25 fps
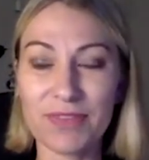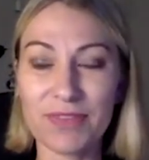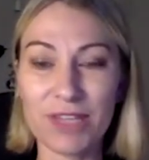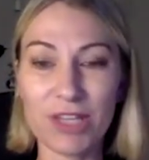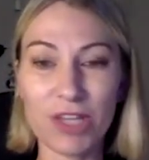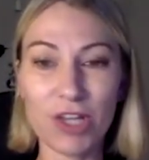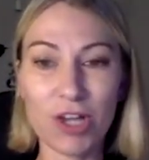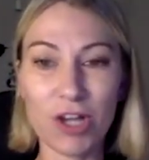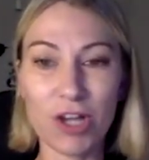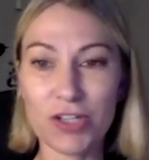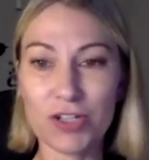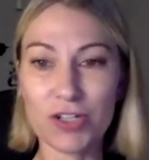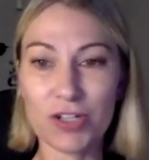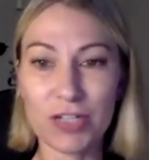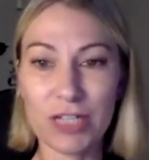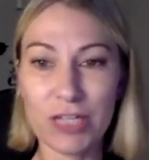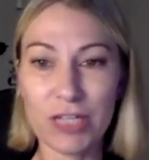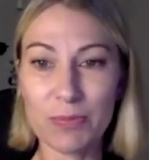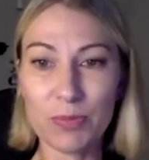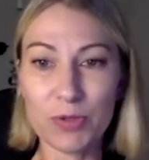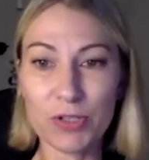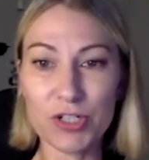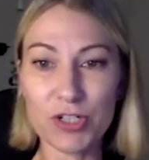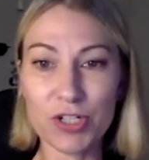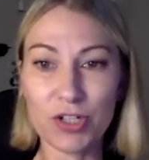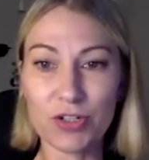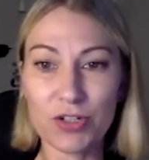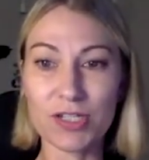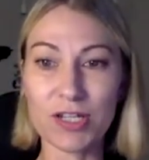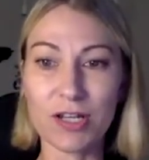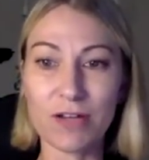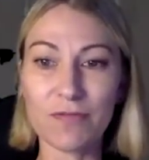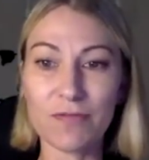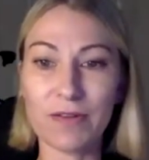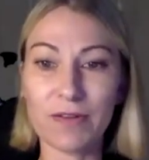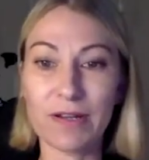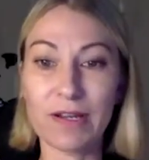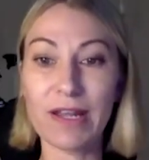yeah, you just got to keep pushing
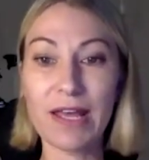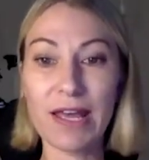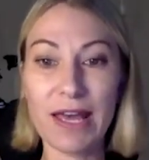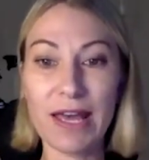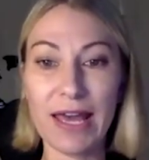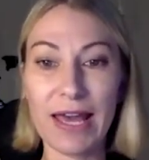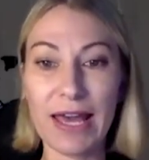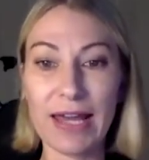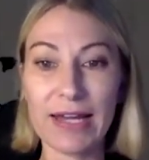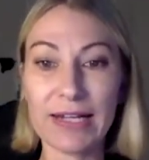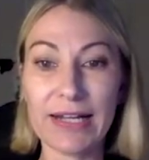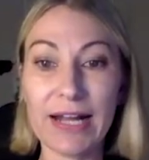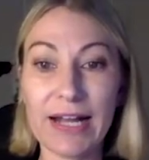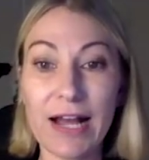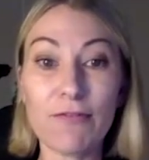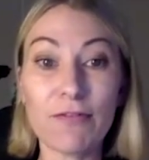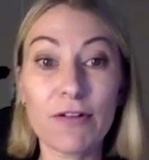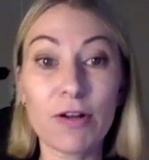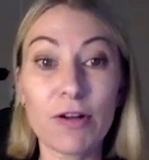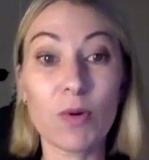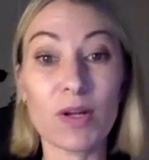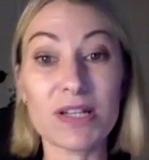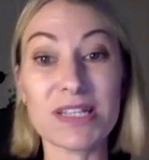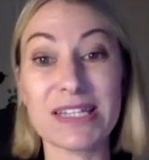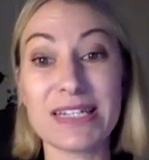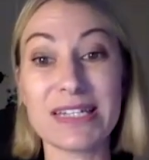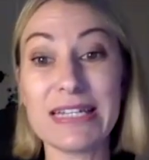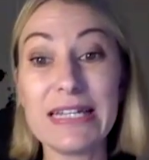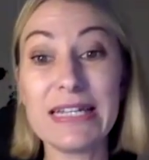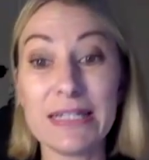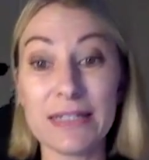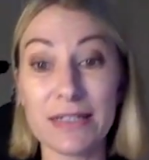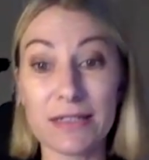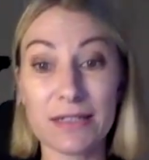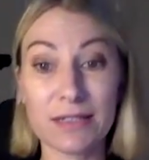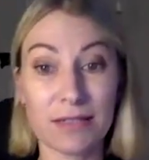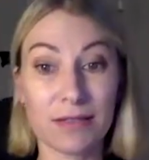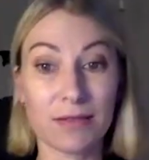yourself and and covering what's
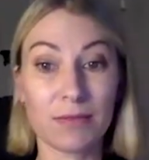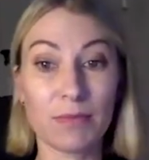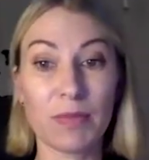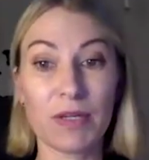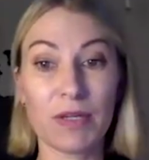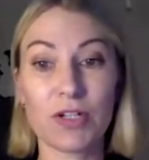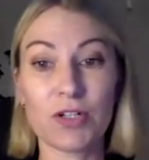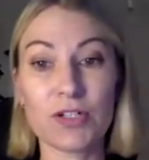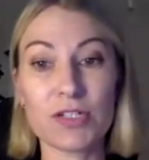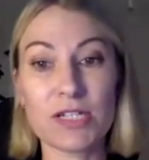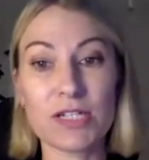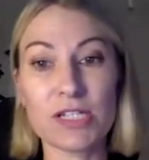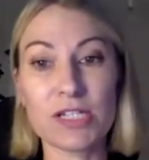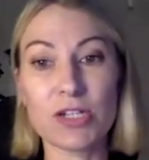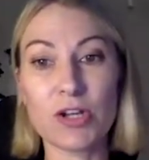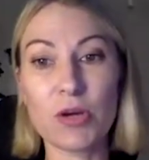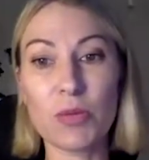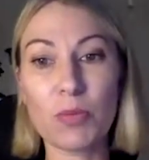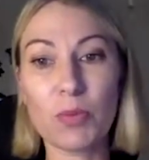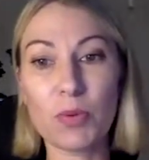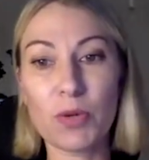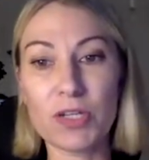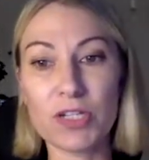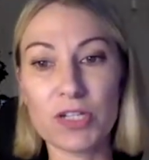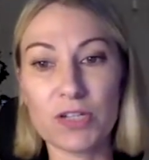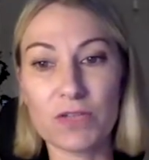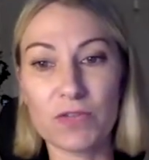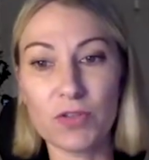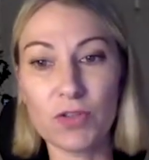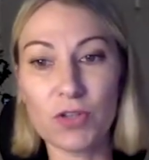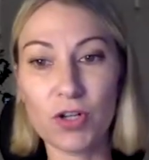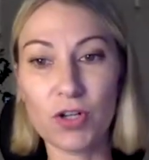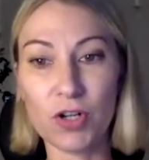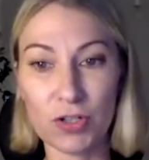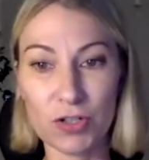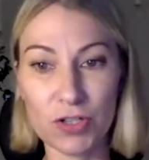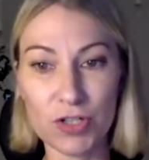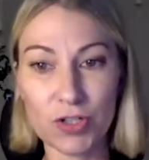needed because there's no point if you
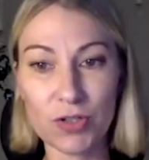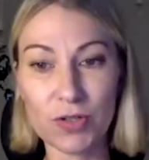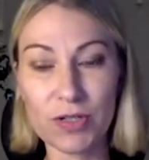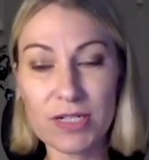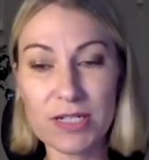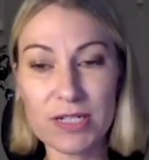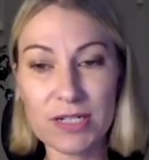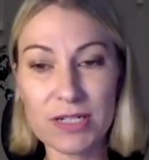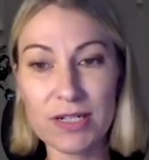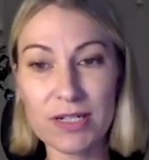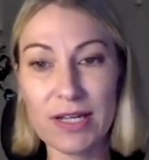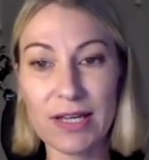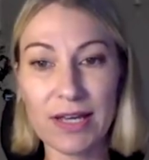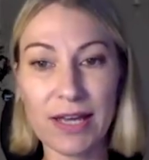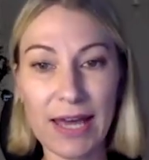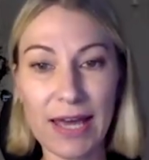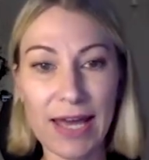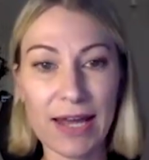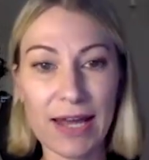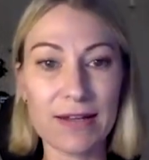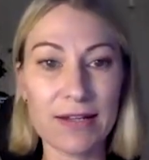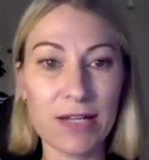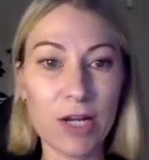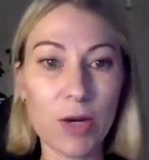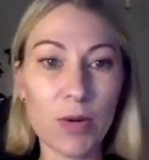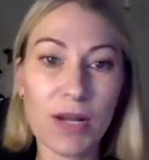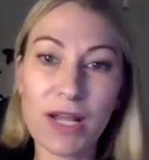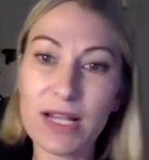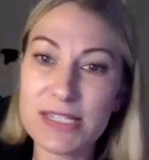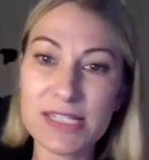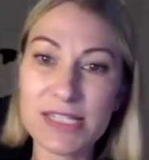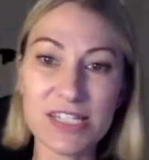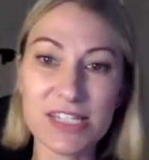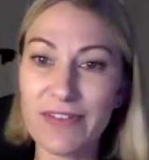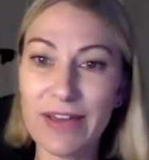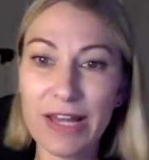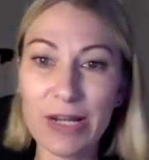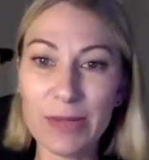can't do it and no one else
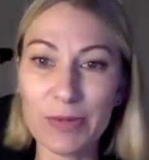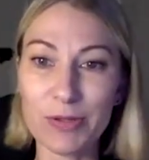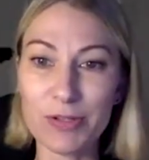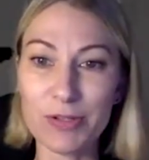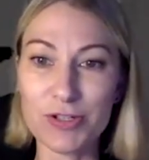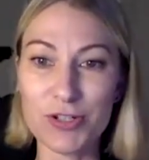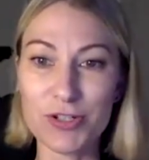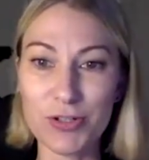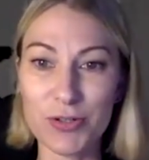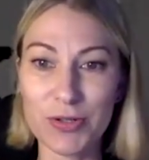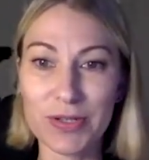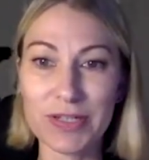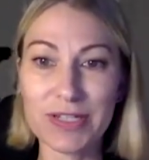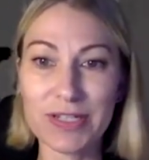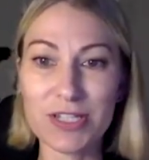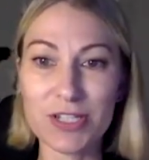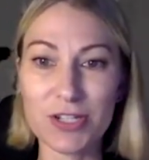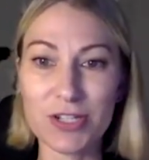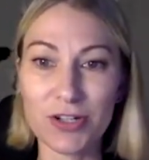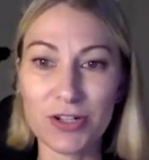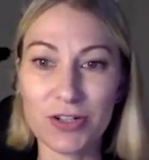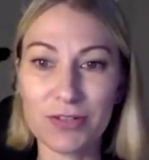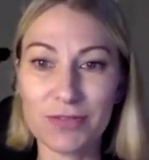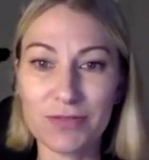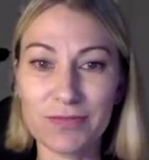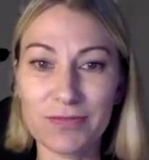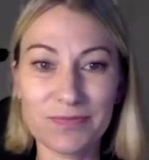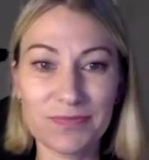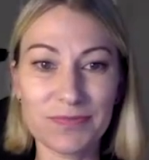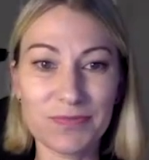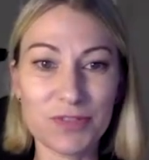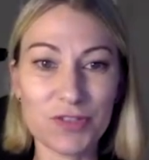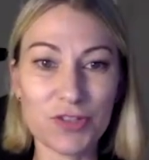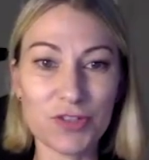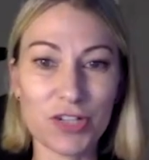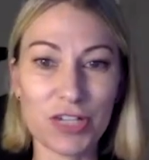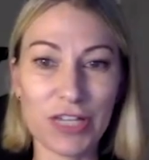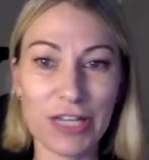is available to do it. So
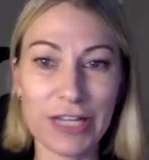just got